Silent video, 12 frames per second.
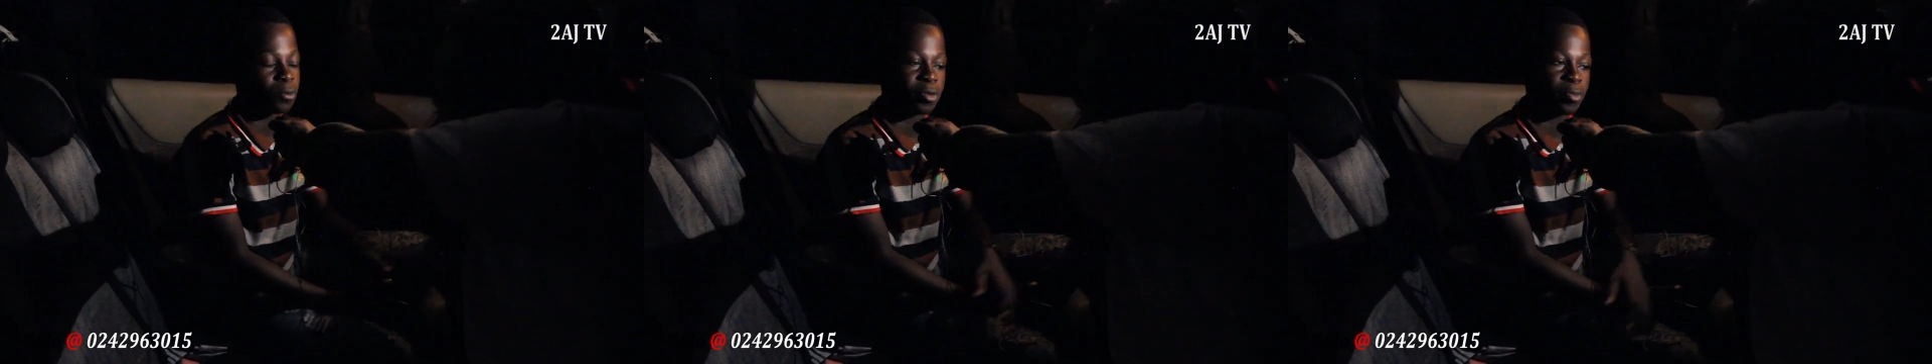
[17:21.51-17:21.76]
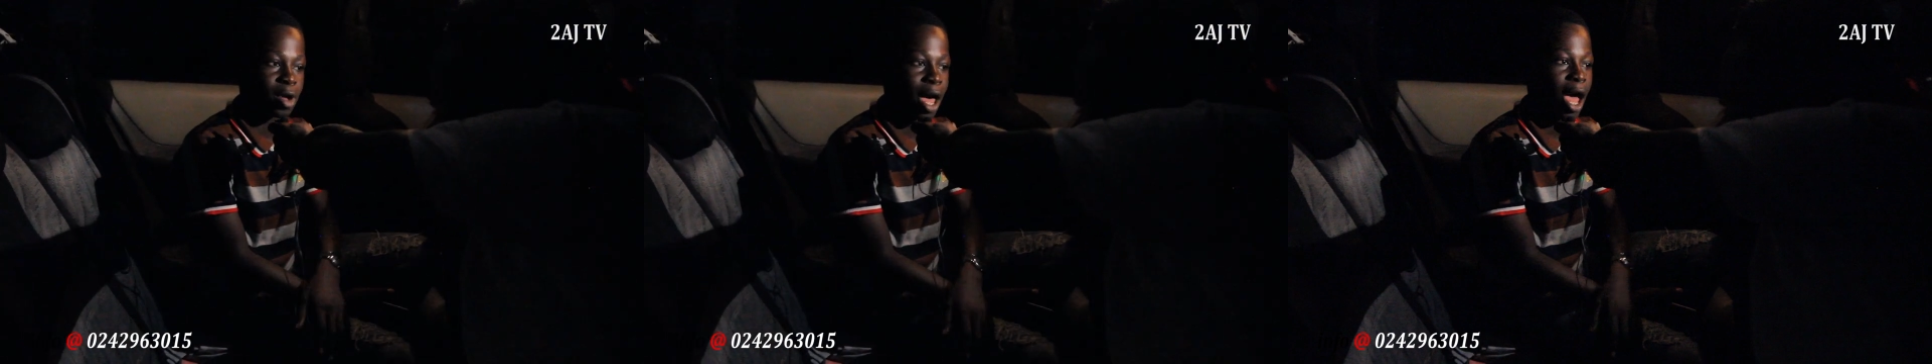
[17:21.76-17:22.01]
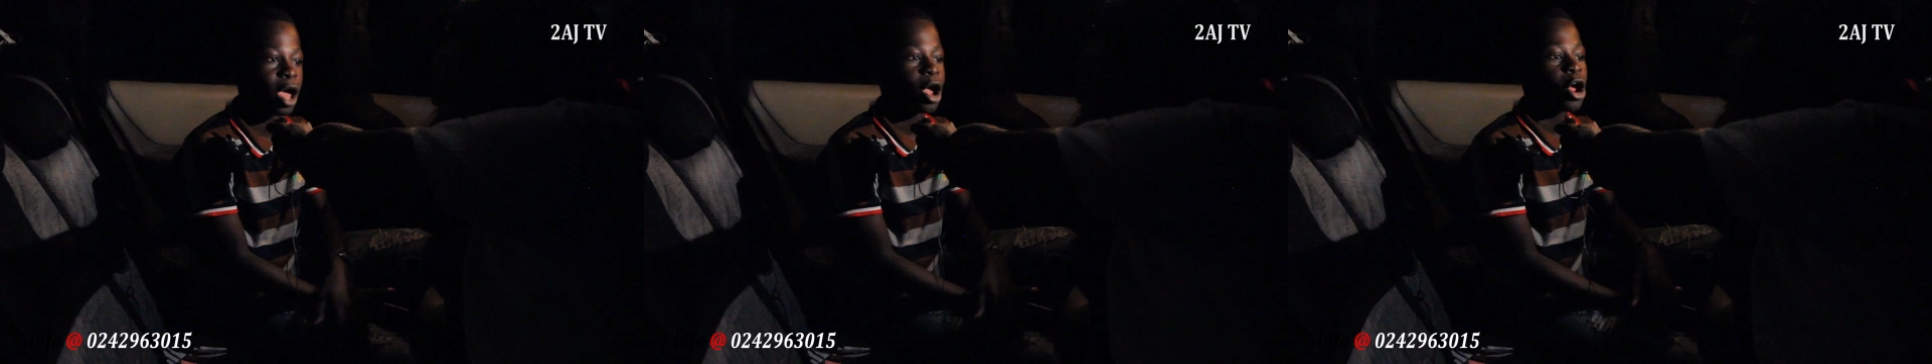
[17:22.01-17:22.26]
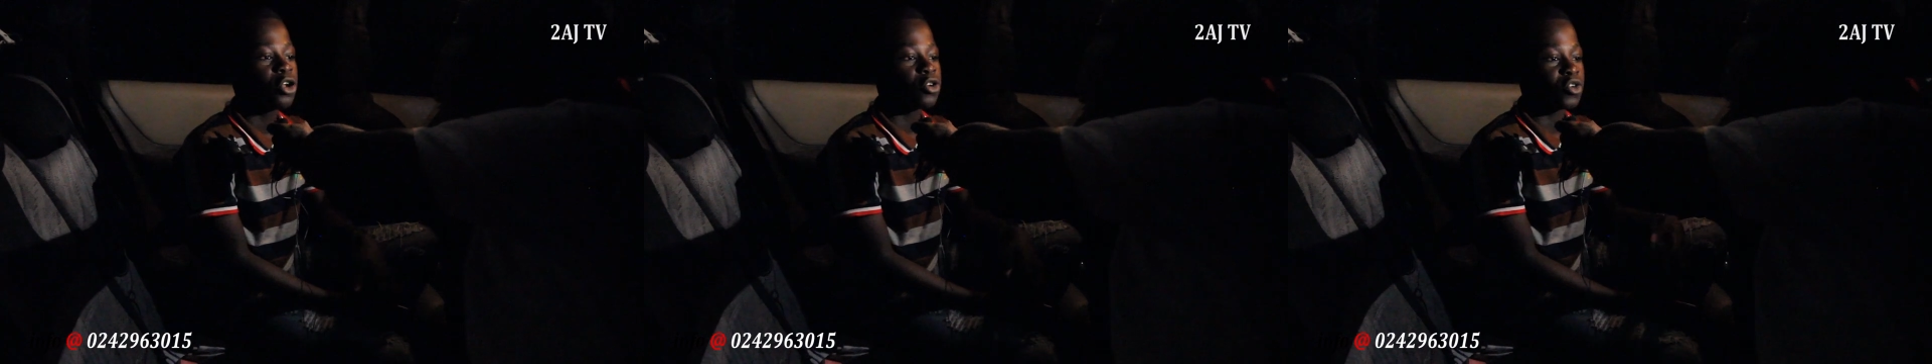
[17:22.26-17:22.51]

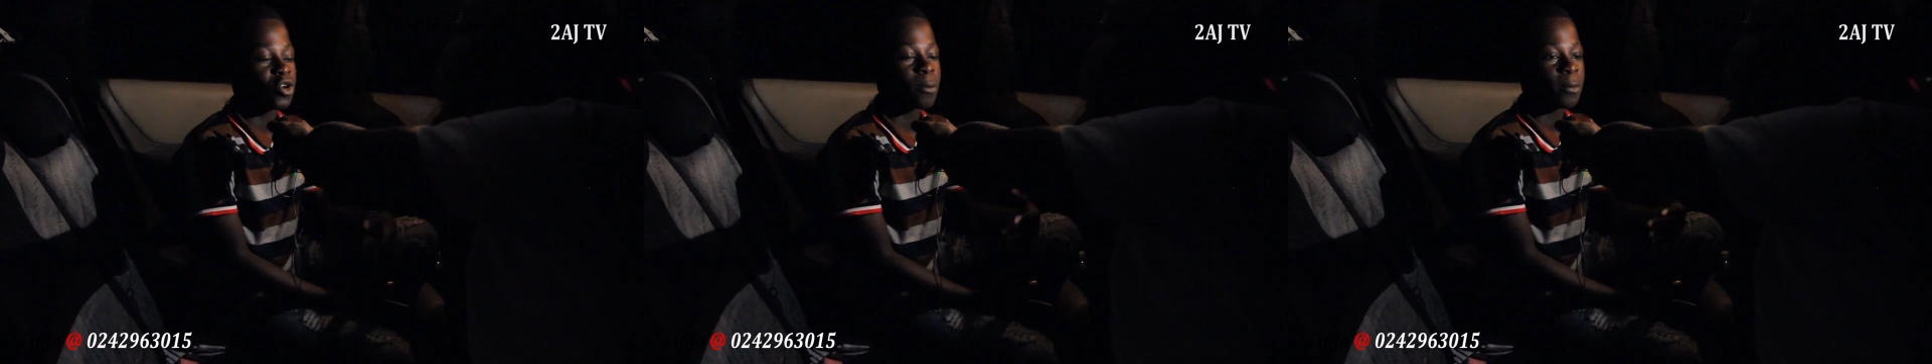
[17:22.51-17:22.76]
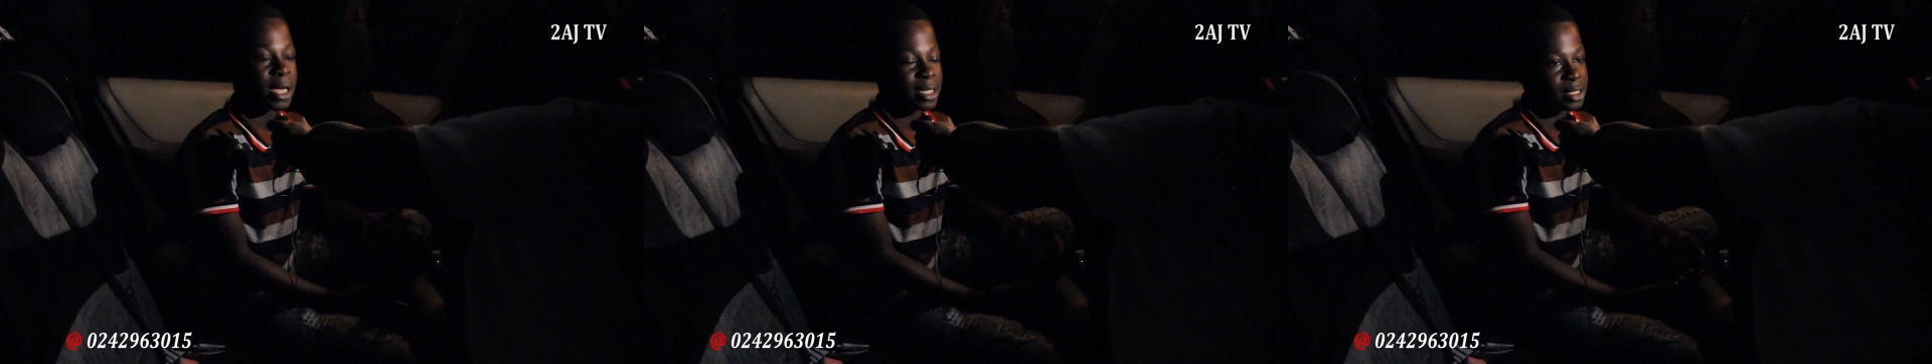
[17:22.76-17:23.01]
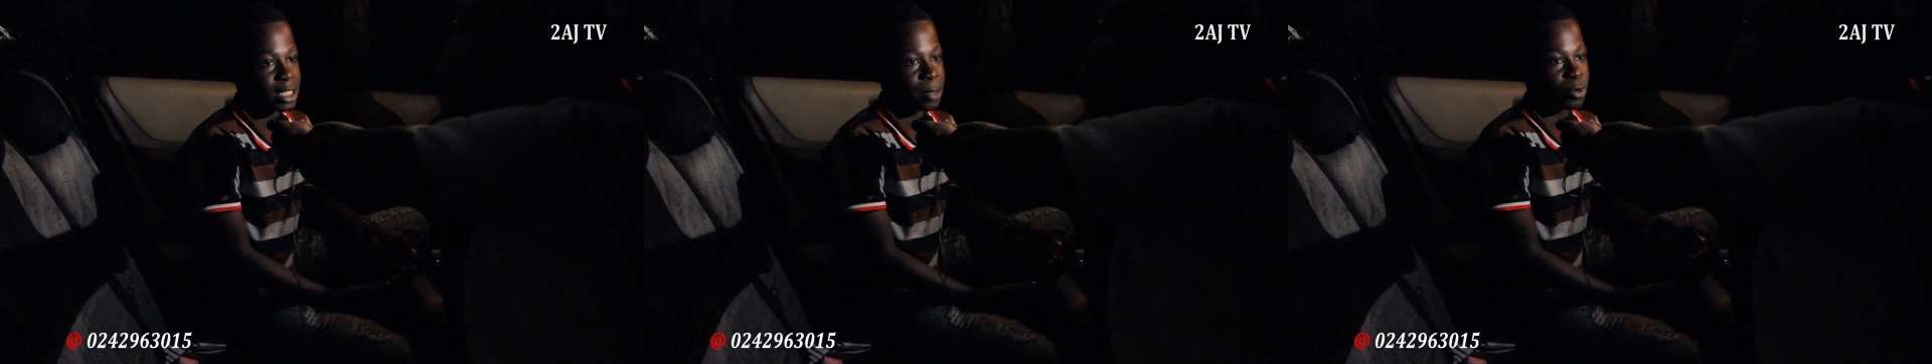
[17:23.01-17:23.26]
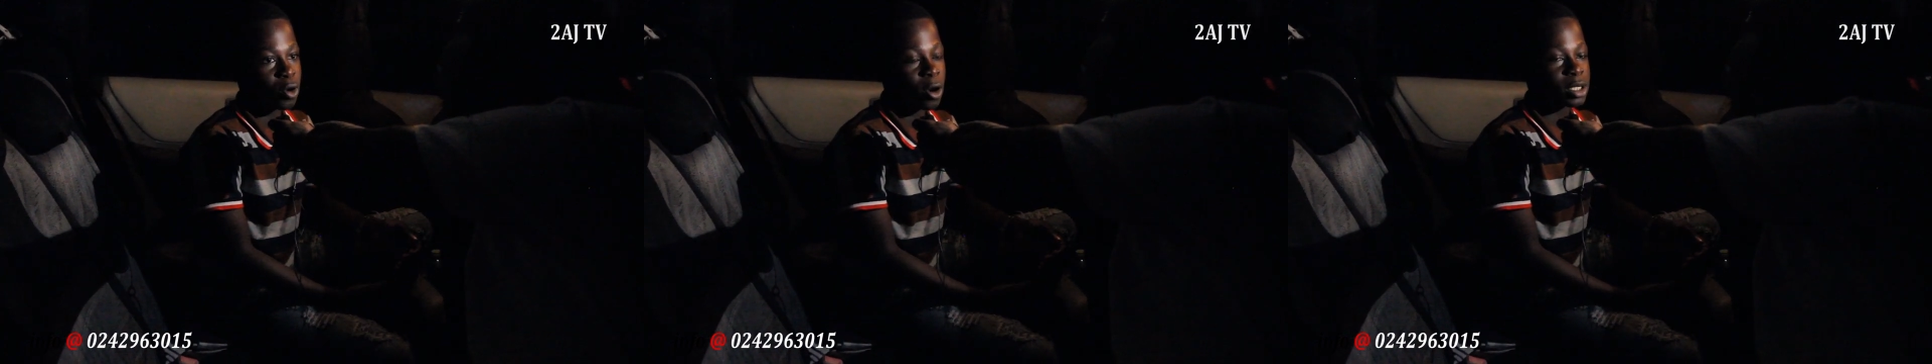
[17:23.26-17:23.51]
Bibia, no young can
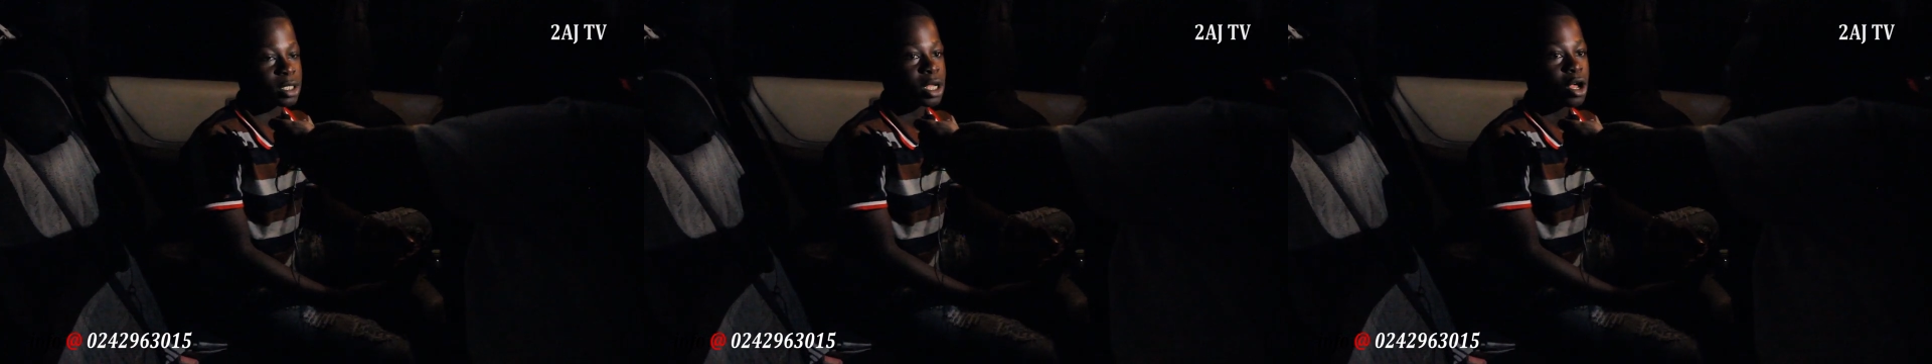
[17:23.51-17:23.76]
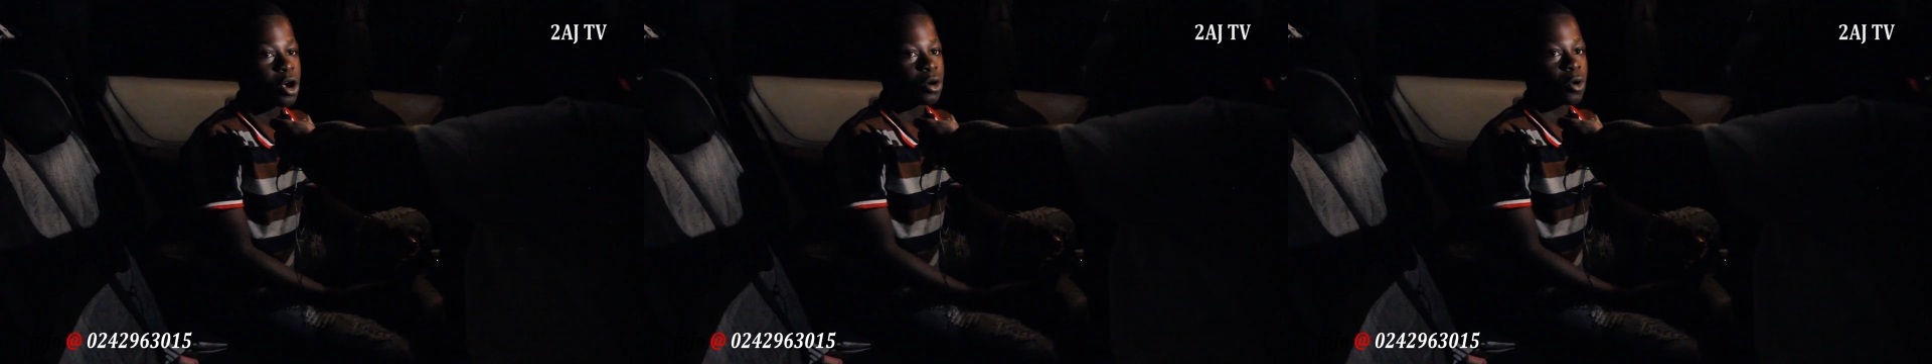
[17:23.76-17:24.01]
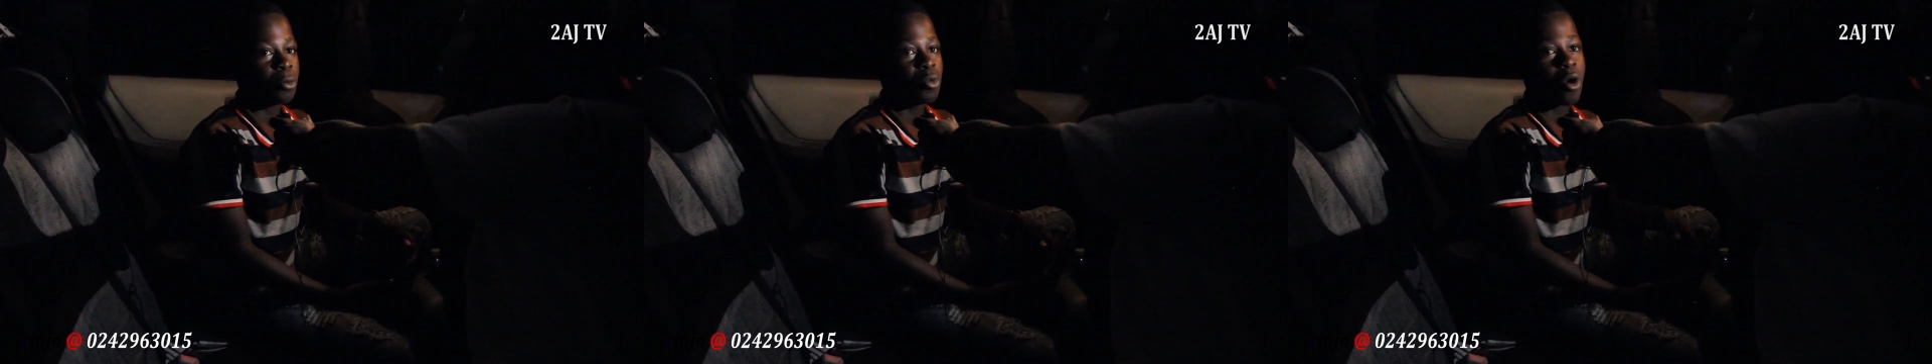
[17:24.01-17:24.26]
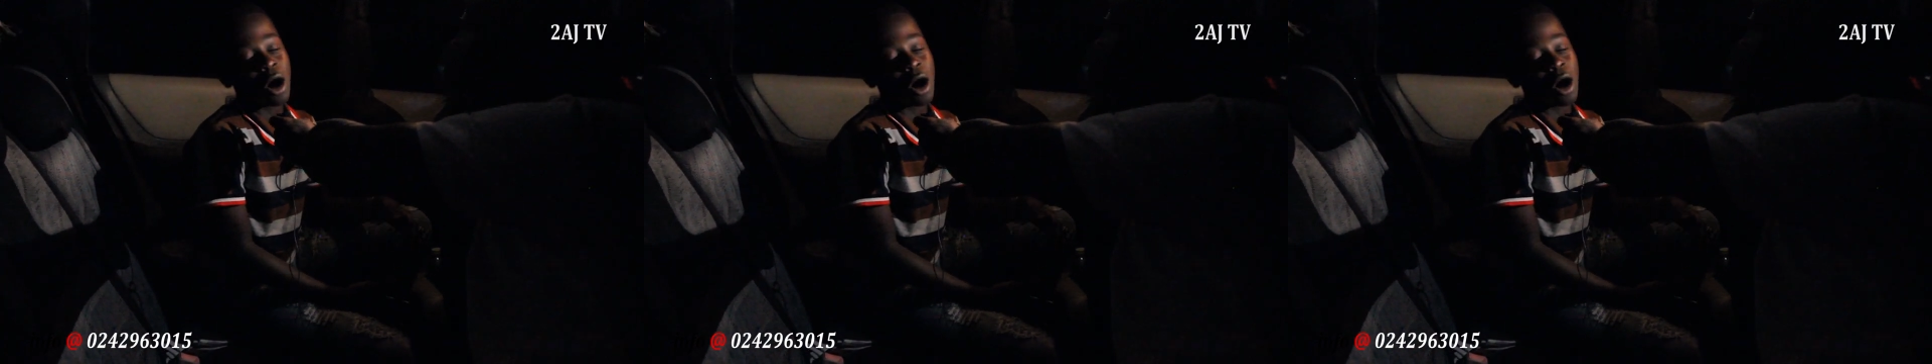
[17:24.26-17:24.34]
say, because Obu